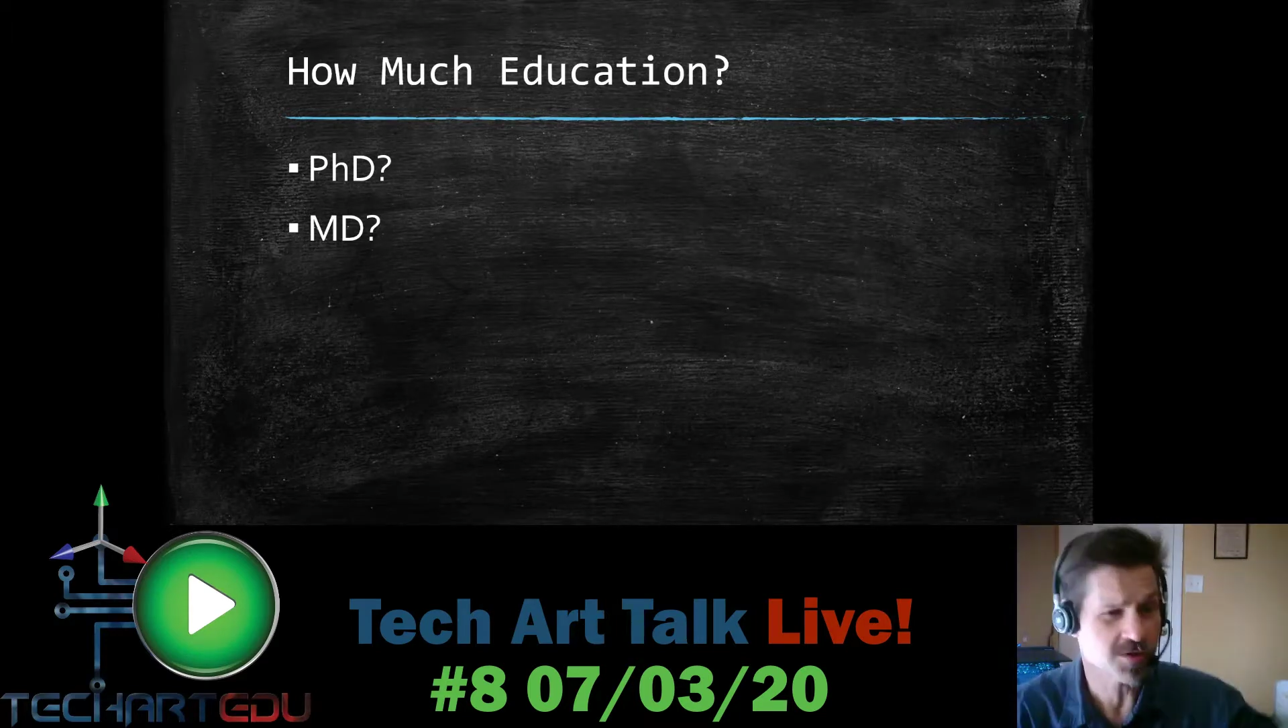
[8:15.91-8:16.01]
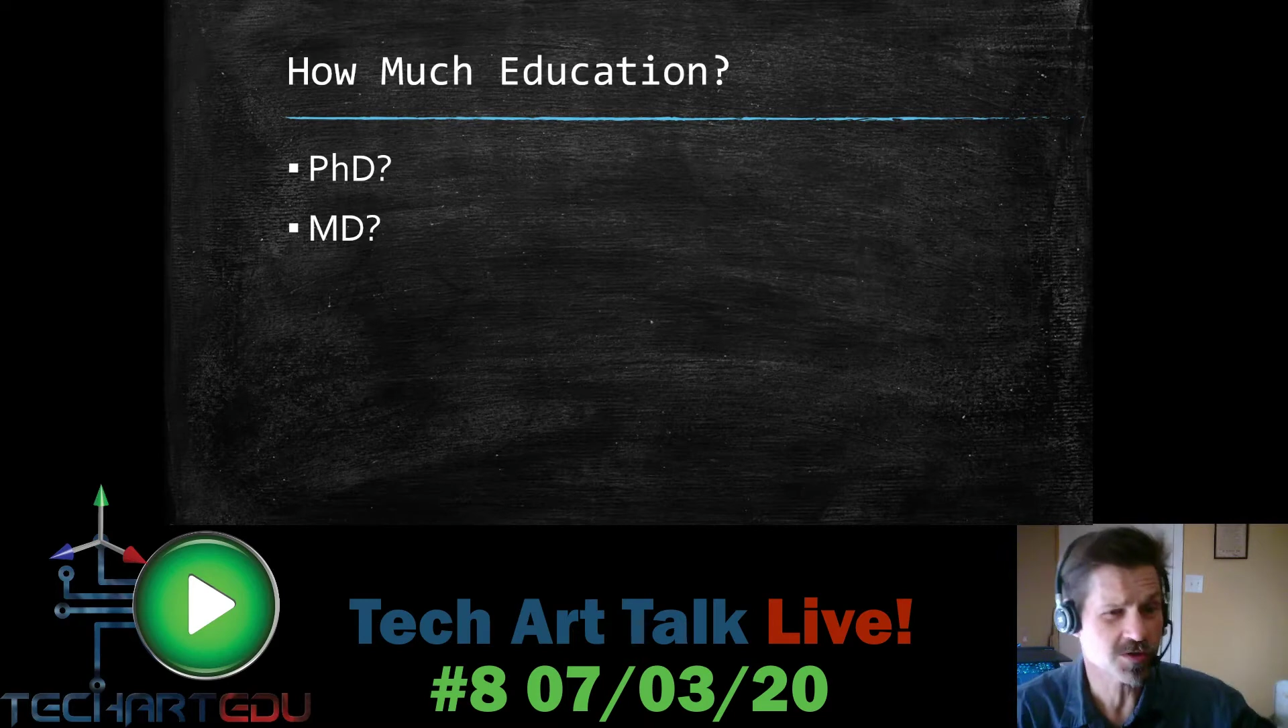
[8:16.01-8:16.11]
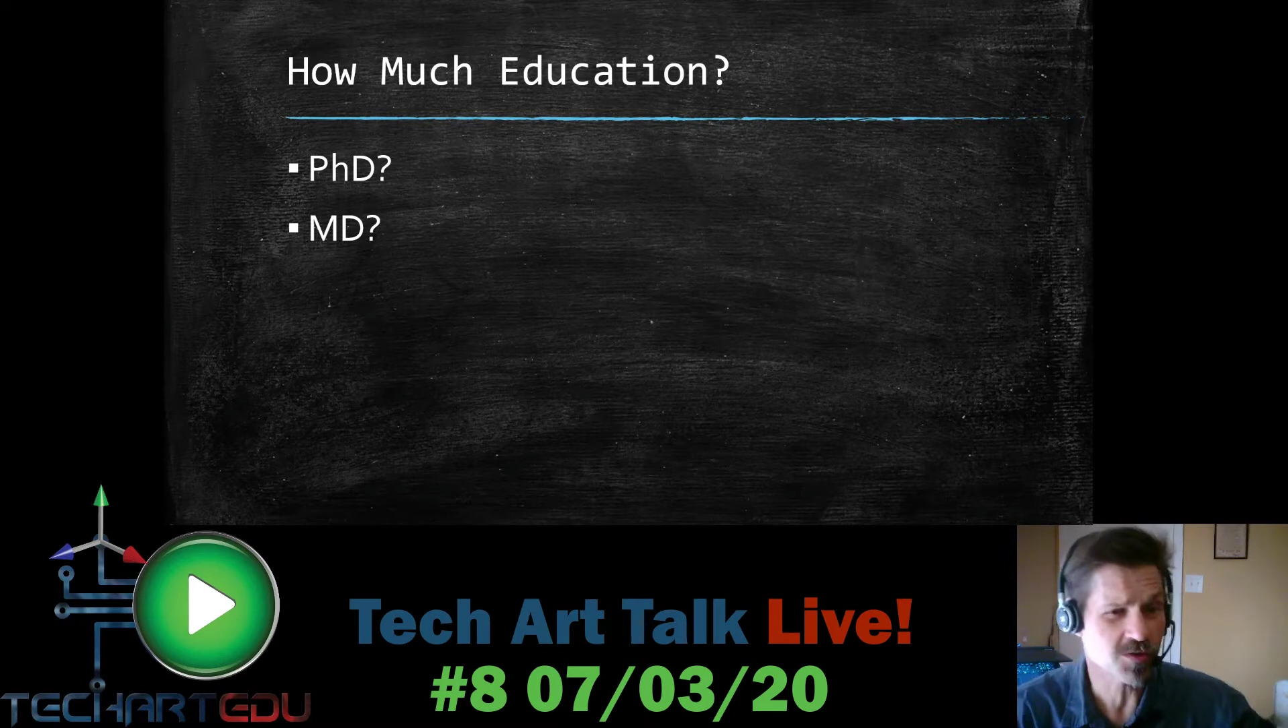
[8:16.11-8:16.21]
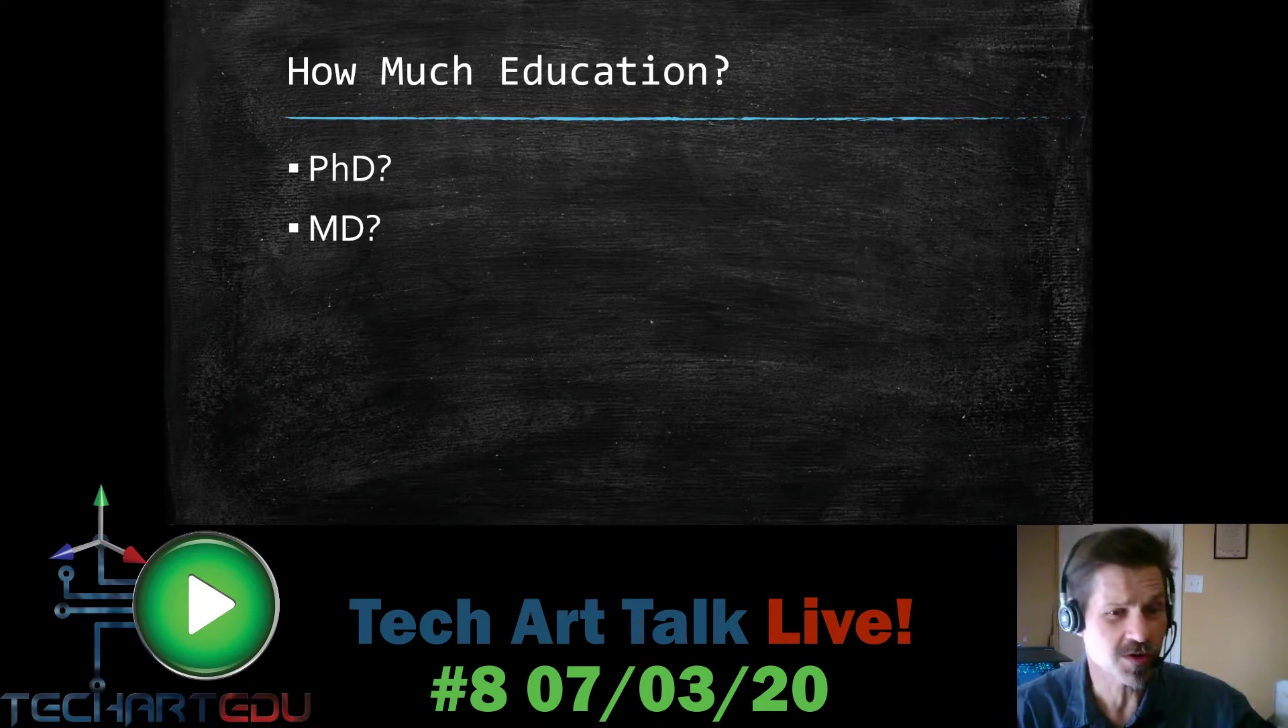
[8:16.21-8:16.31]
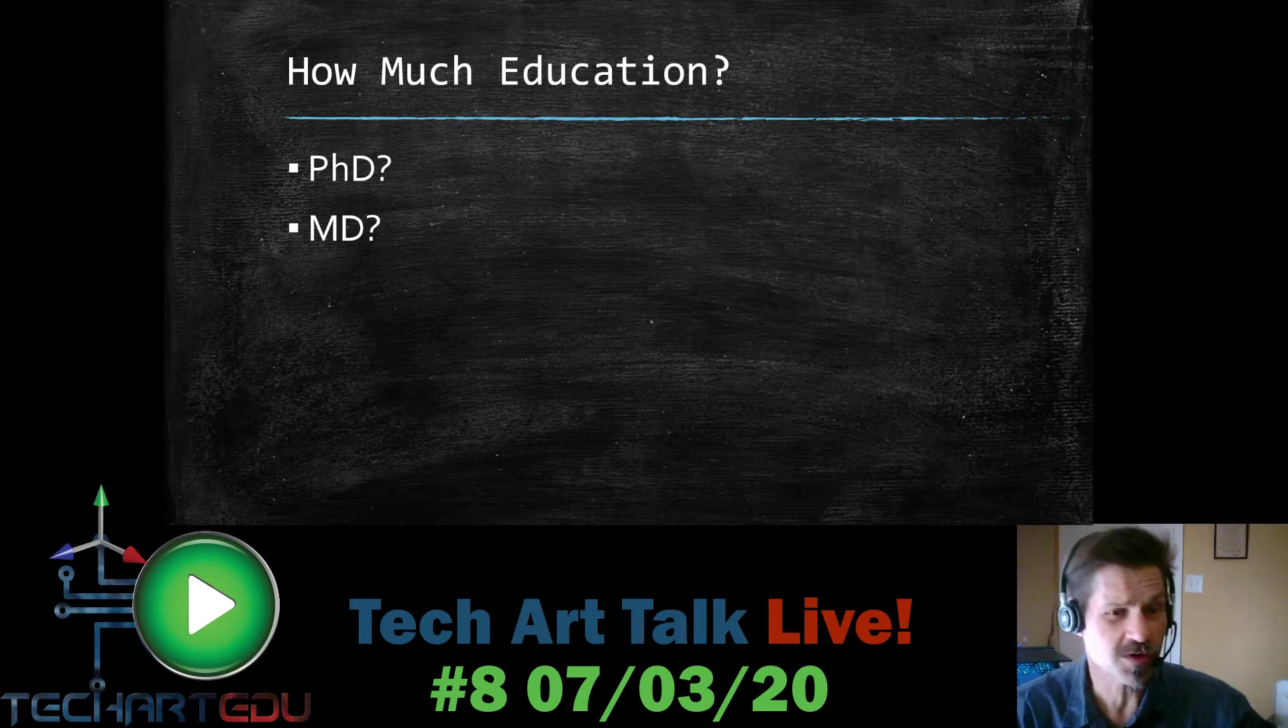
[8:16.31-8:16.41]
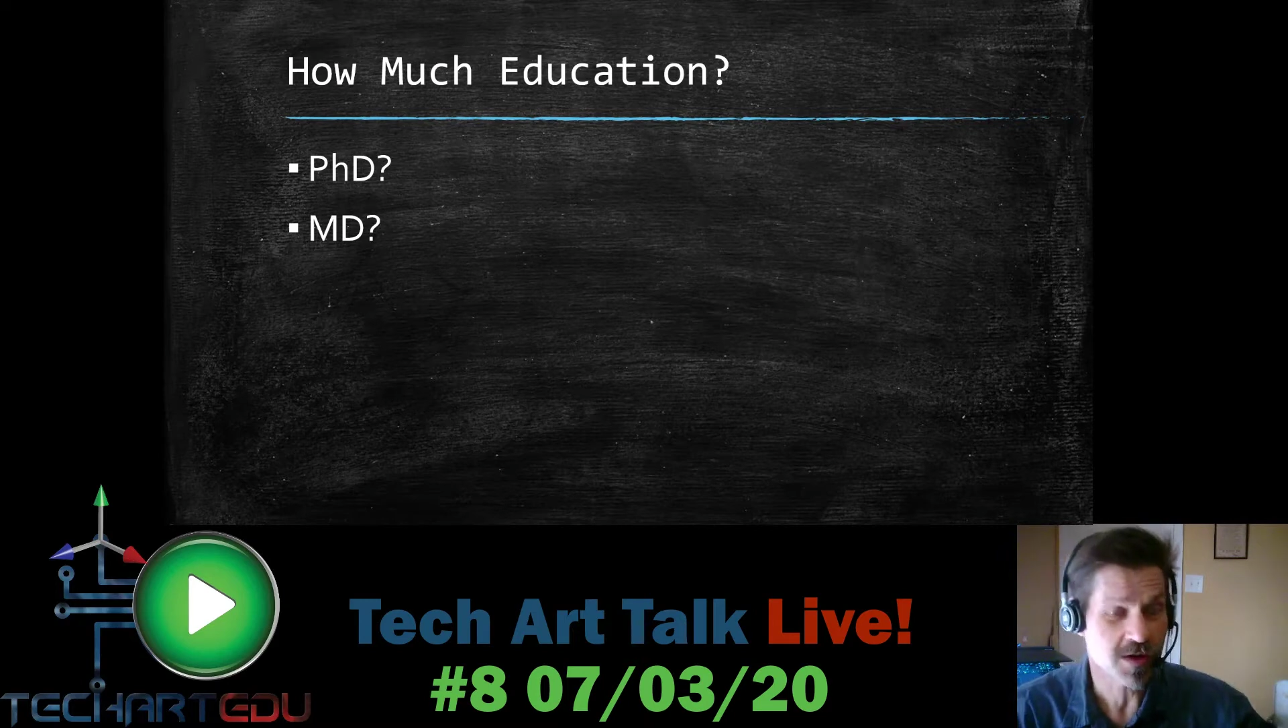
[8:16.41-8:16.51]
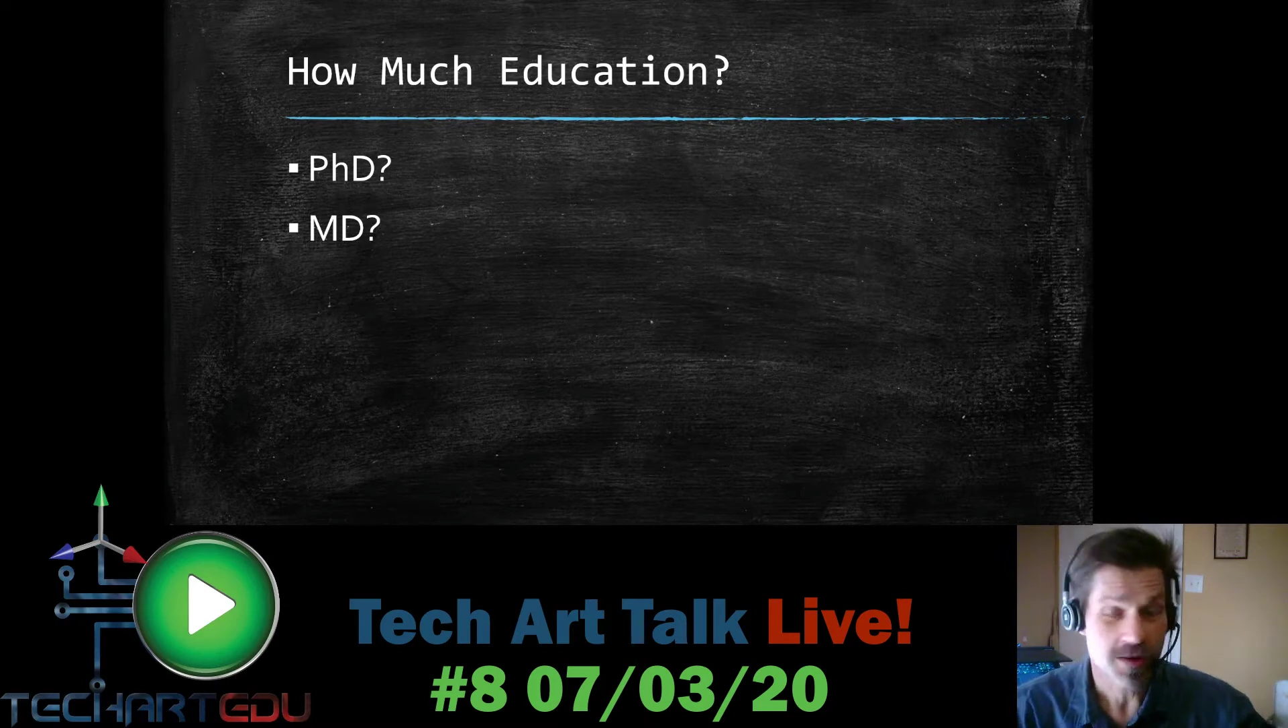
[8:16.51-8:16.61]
story,